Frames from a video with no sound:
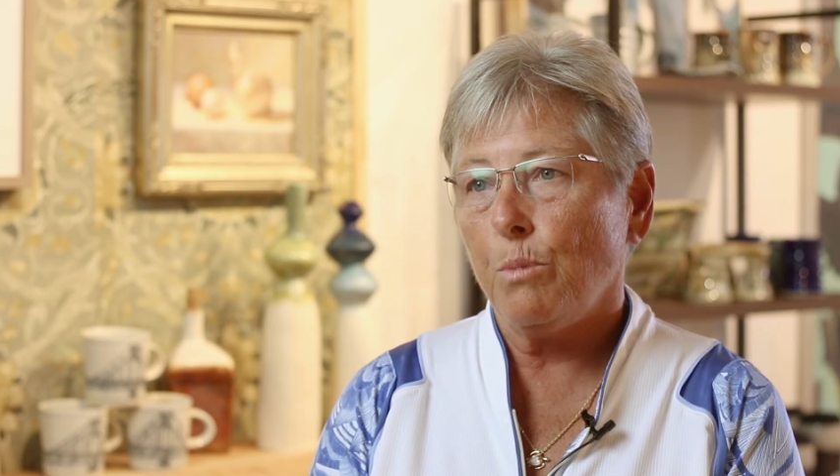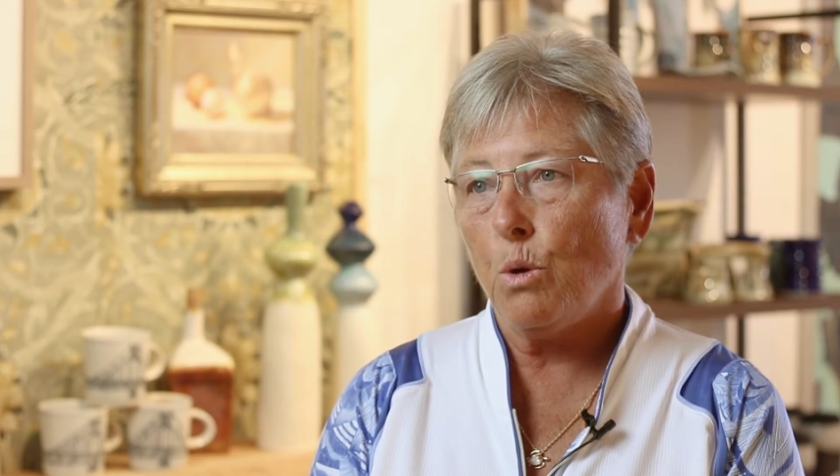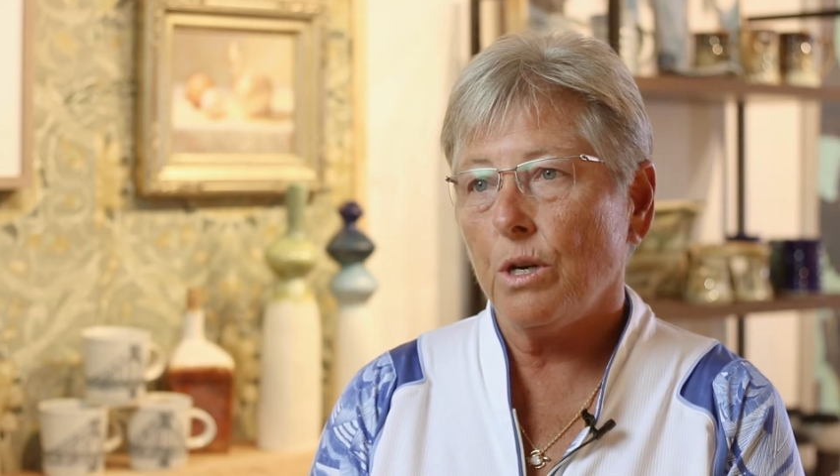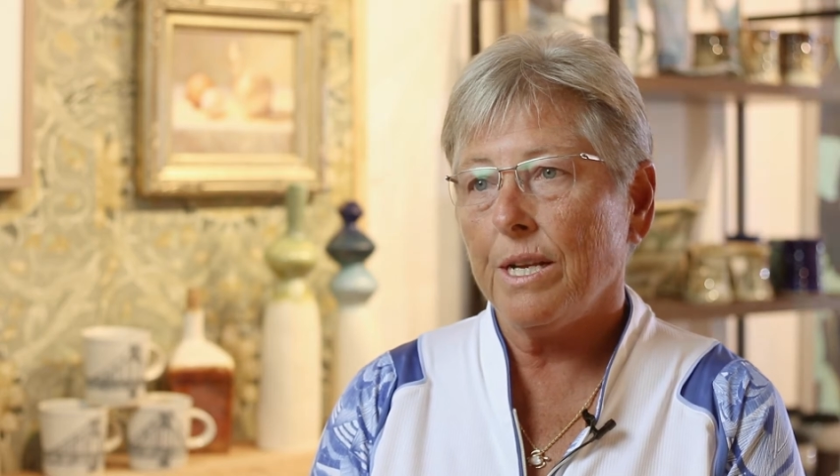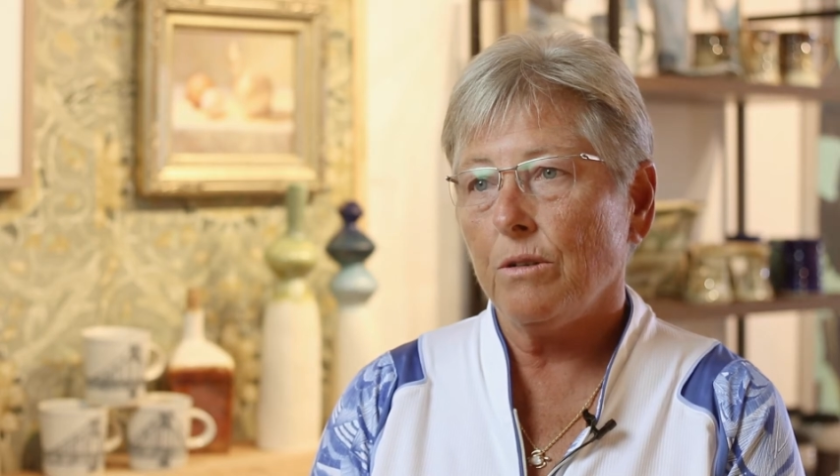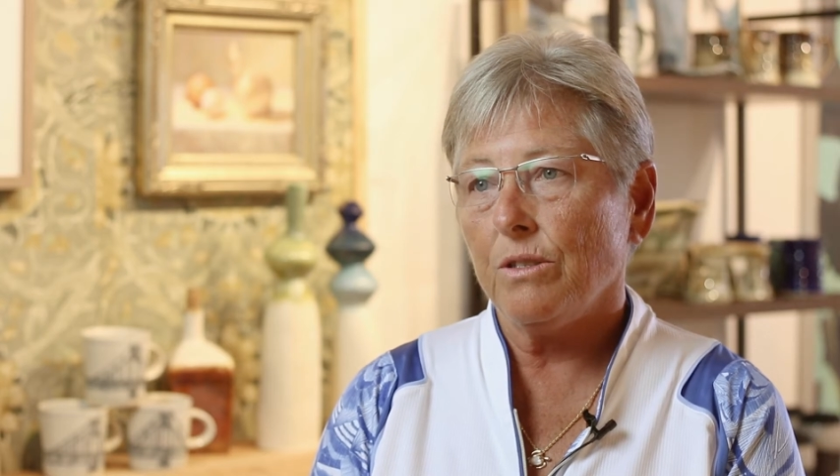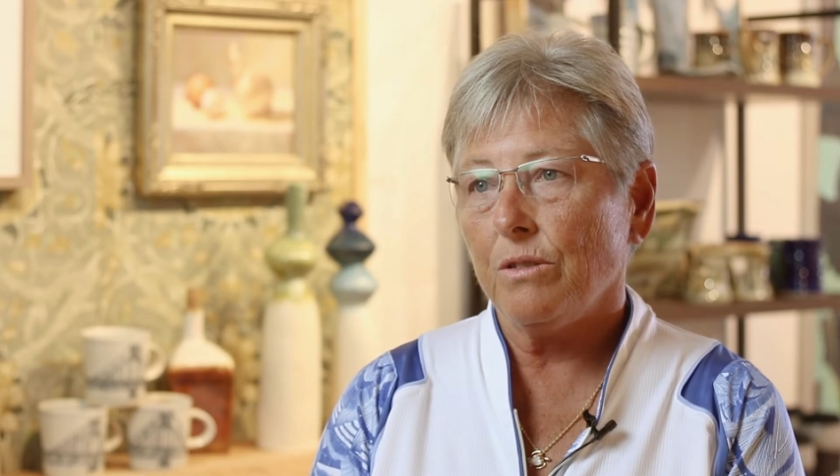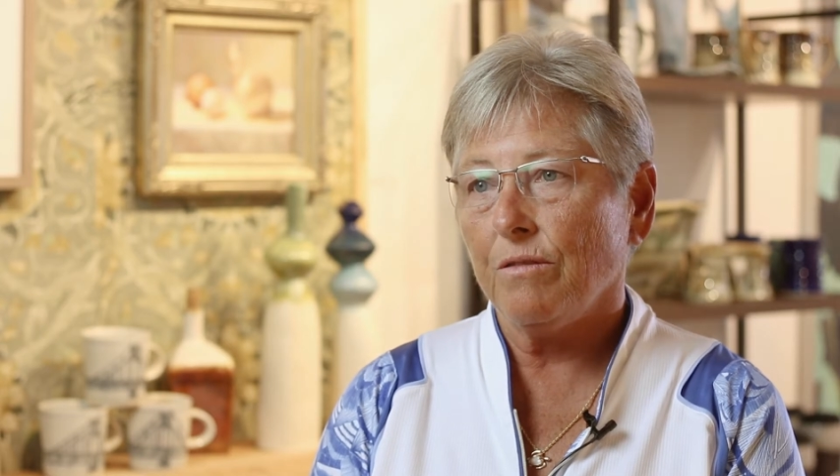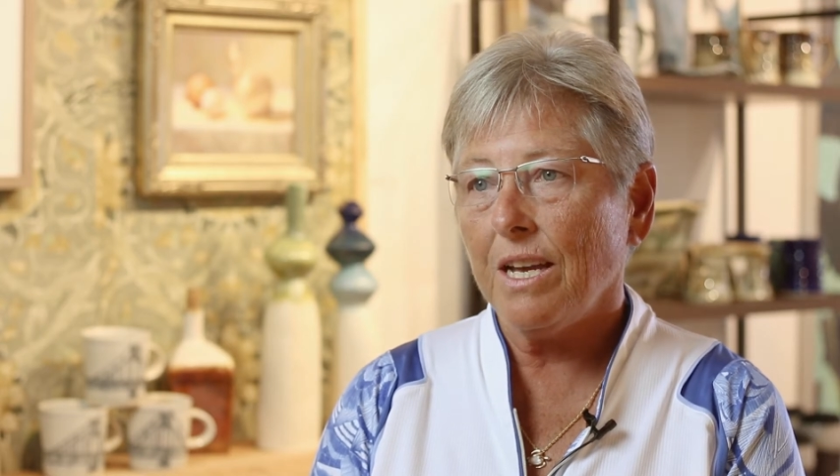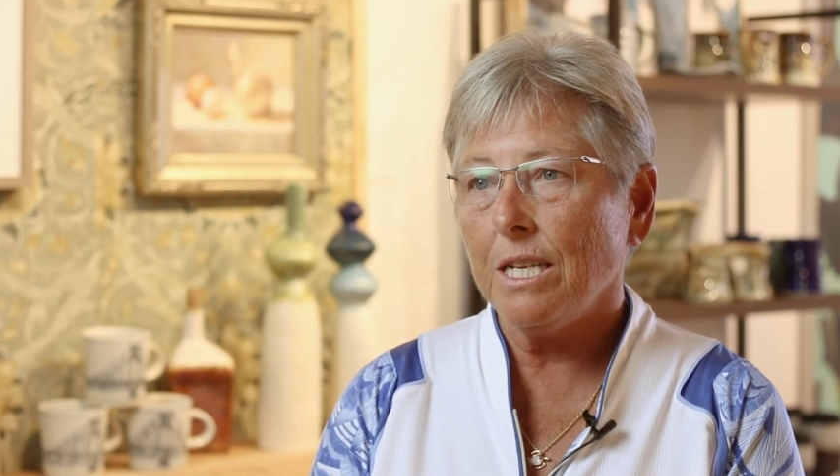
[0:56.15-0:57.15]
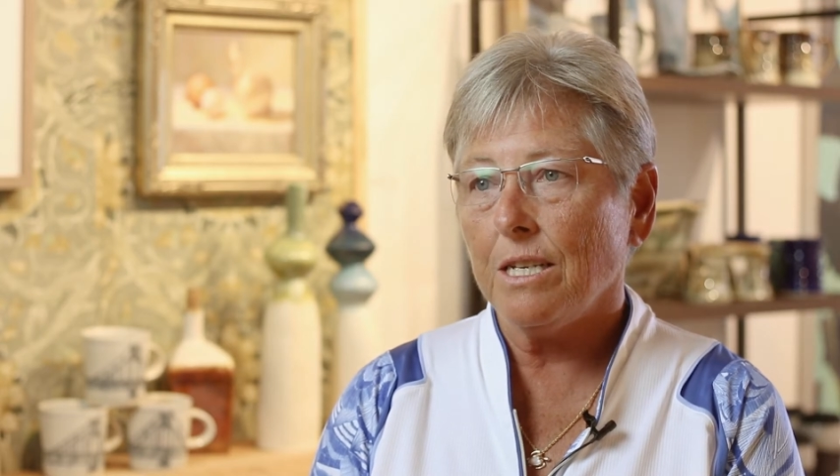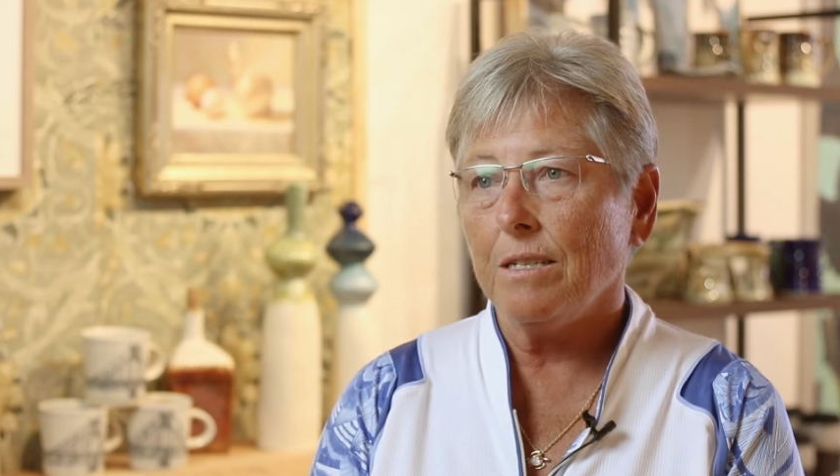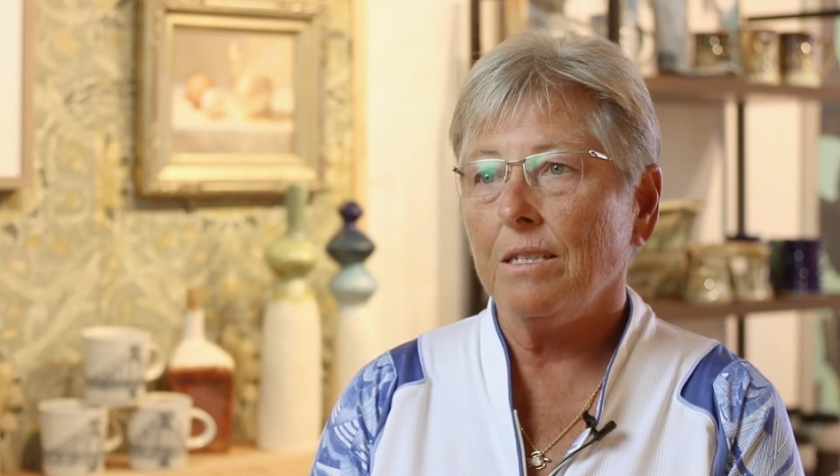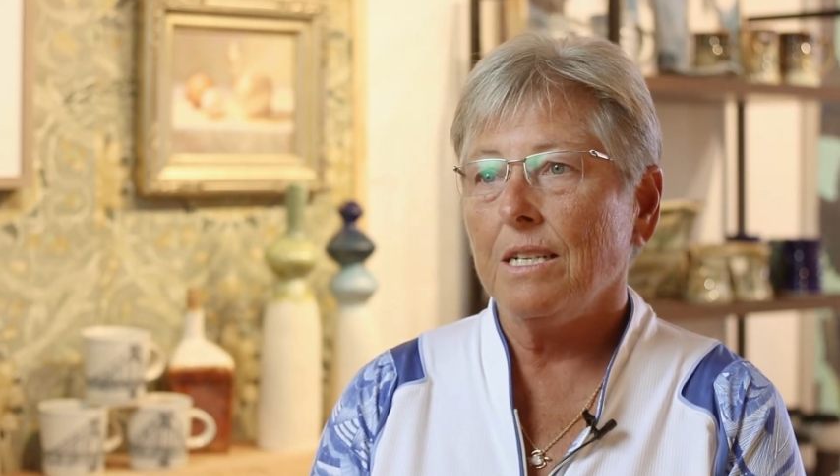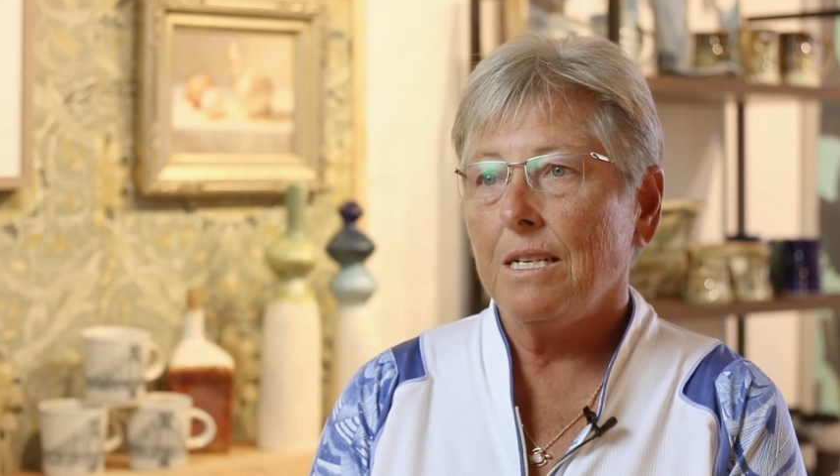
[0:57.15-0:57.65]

board here in Sylvania